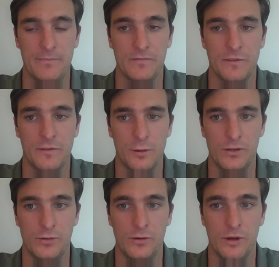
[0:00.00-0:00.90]
for
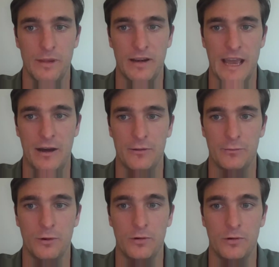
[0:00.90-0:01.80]
you about how the
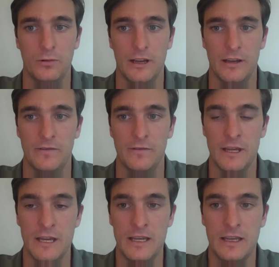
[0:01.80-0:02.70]
role of
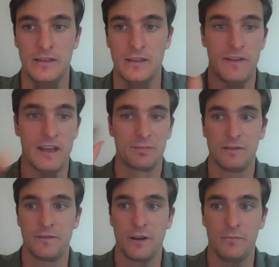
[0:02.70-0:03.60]
the
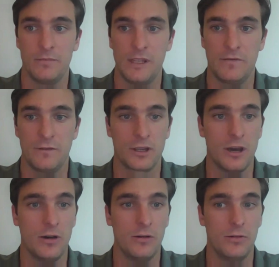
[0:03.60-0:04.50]
investment from
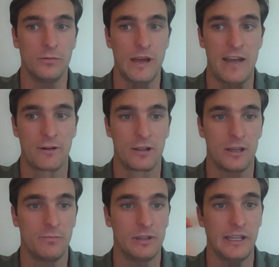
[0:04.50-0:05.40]
InfraCo
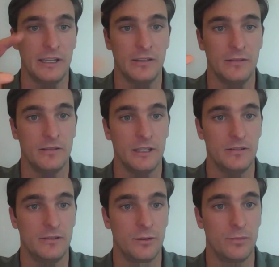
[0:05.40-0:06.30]
Africa played
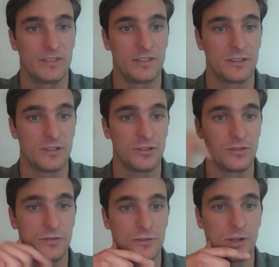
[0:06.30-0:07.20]
in your
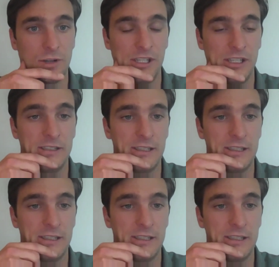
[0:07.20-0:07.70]
business's journey.